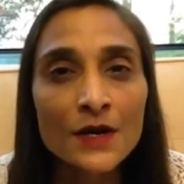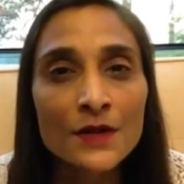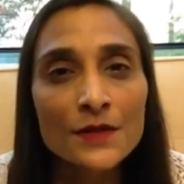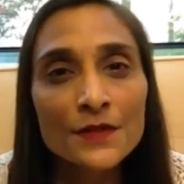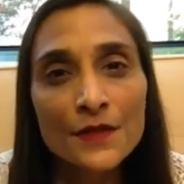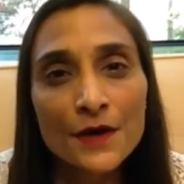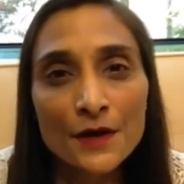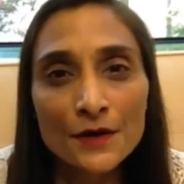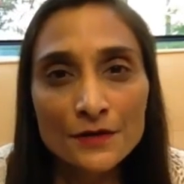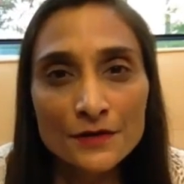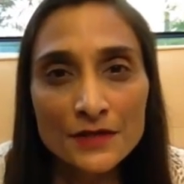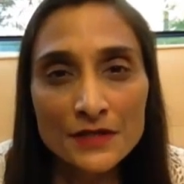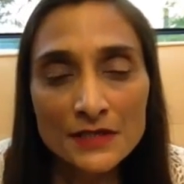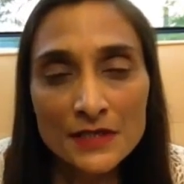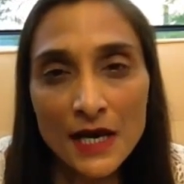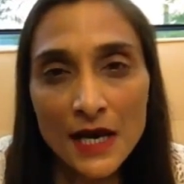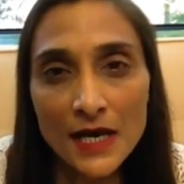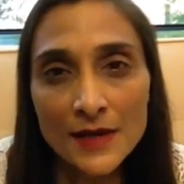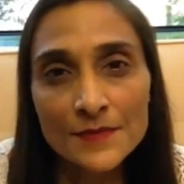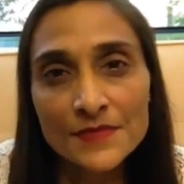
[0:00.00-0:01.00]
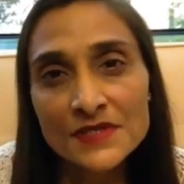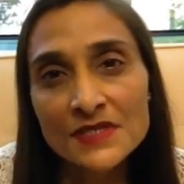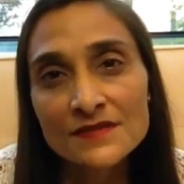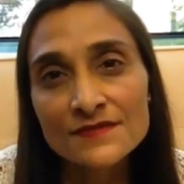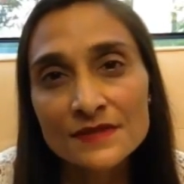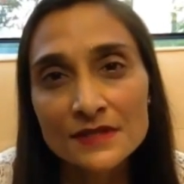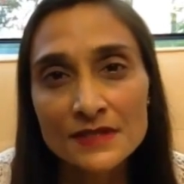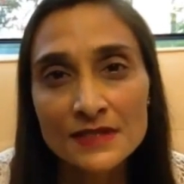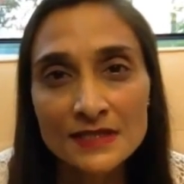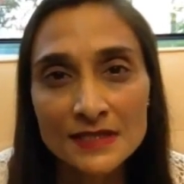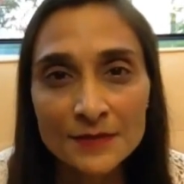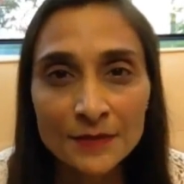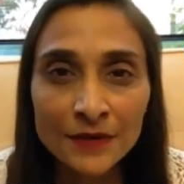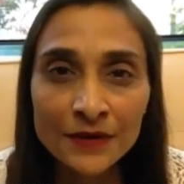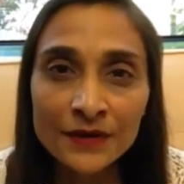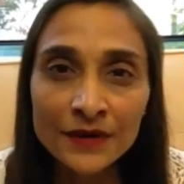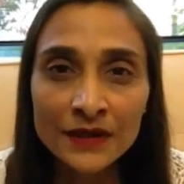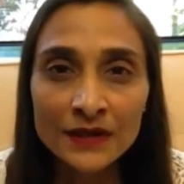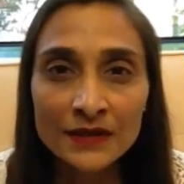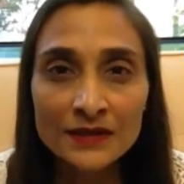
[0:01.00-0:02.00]
those types of
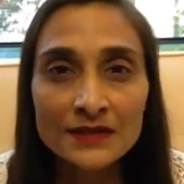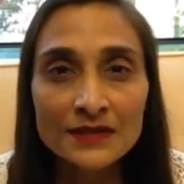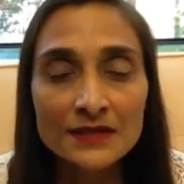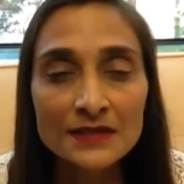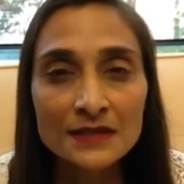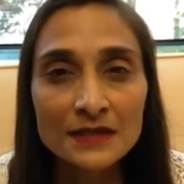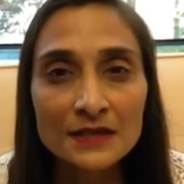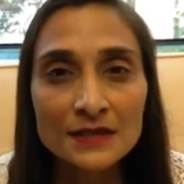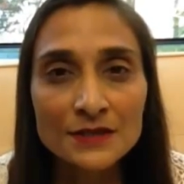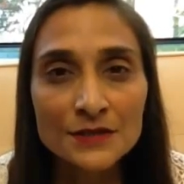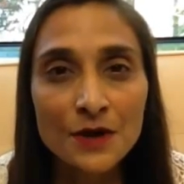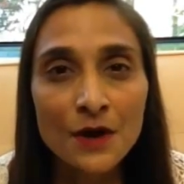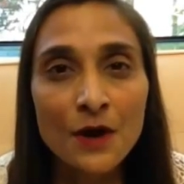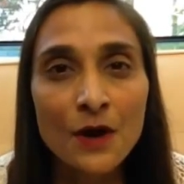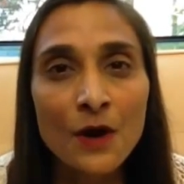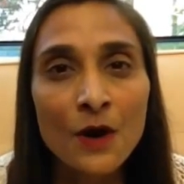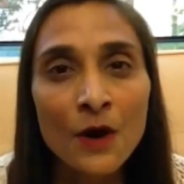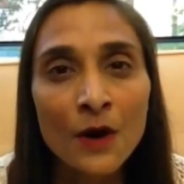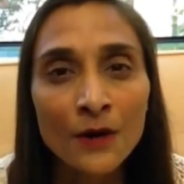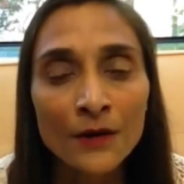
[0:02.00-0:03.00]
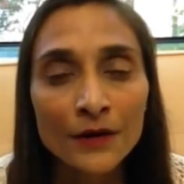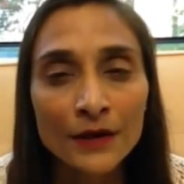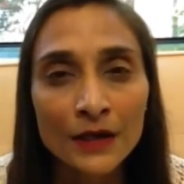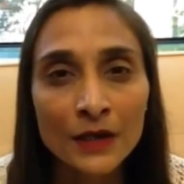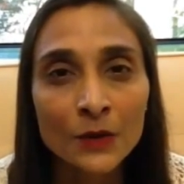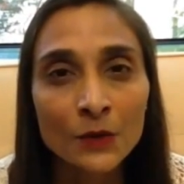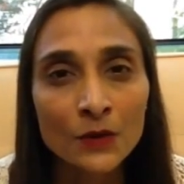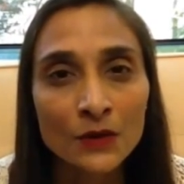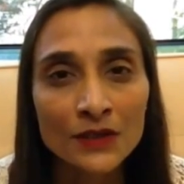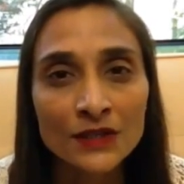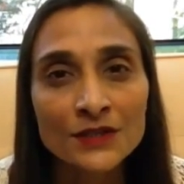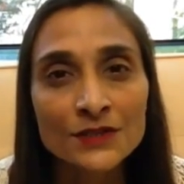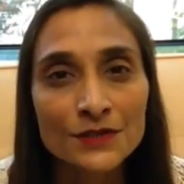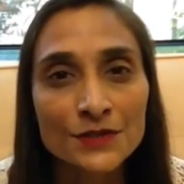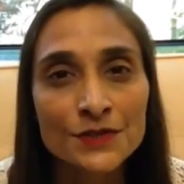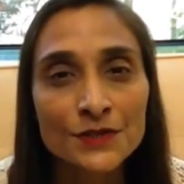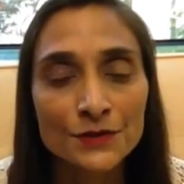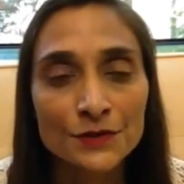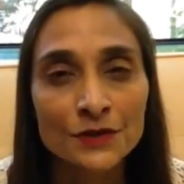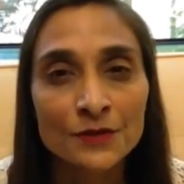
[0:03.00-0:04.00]
experiences are equally
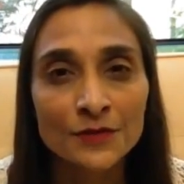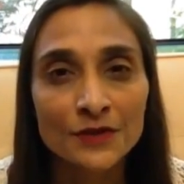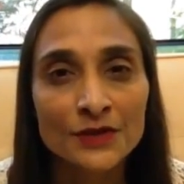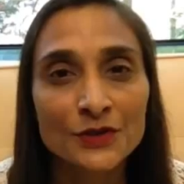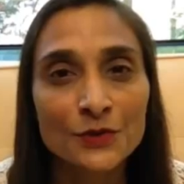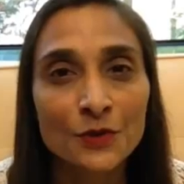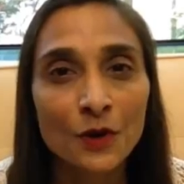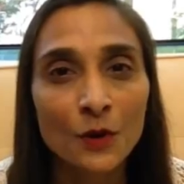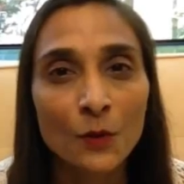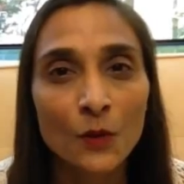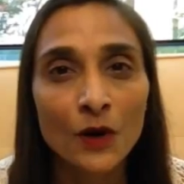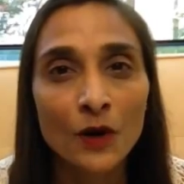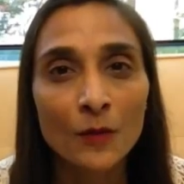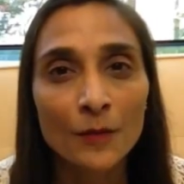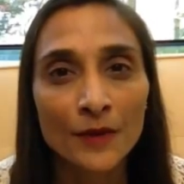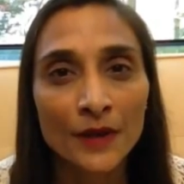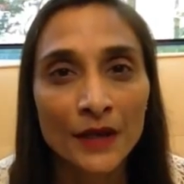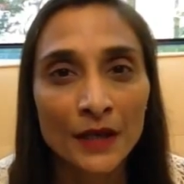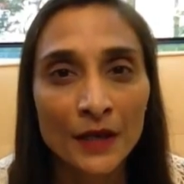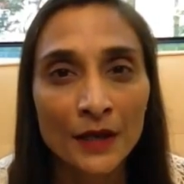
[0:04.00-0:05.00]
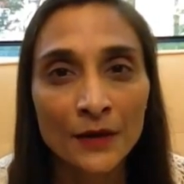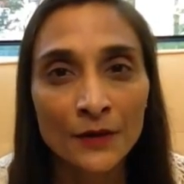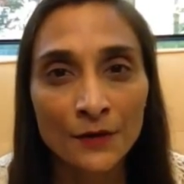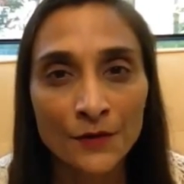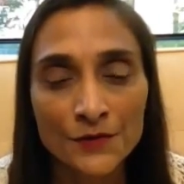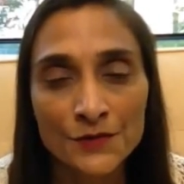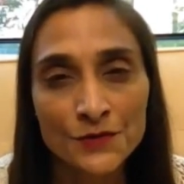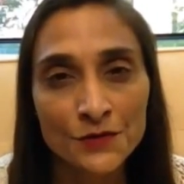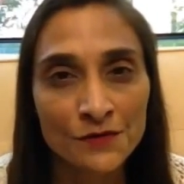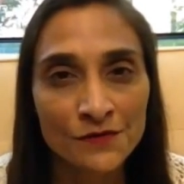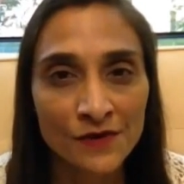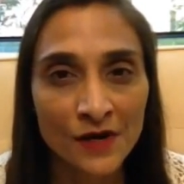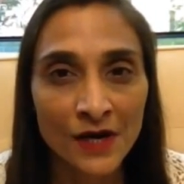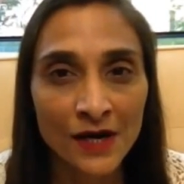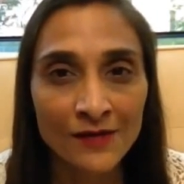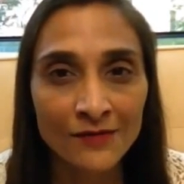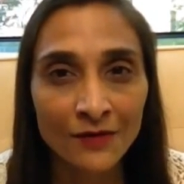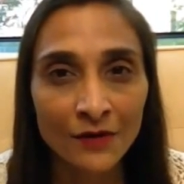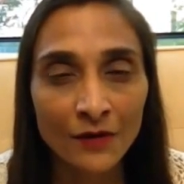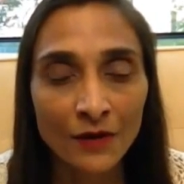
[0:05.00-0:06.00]
disturbing to our well-being and our
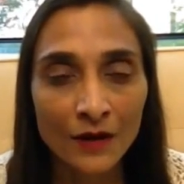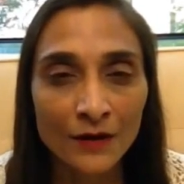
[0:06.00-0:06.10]
survival.